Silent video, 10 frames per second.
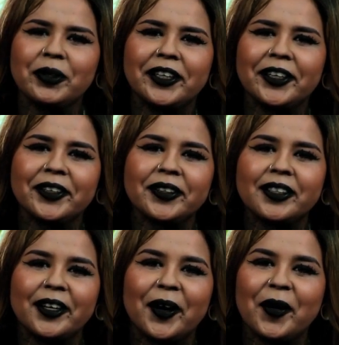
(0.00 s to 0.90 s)
we close.
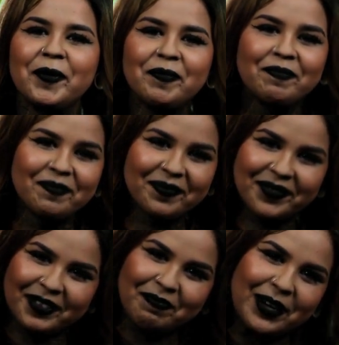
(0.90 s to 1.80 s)
So
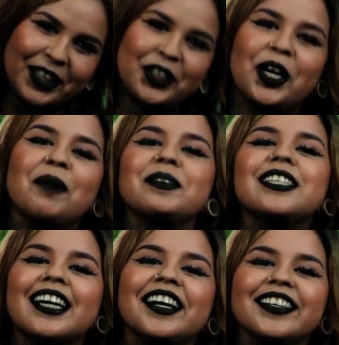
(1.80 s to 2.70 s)
best shop in
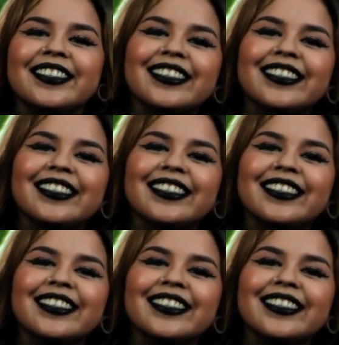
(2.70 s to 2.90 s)
town.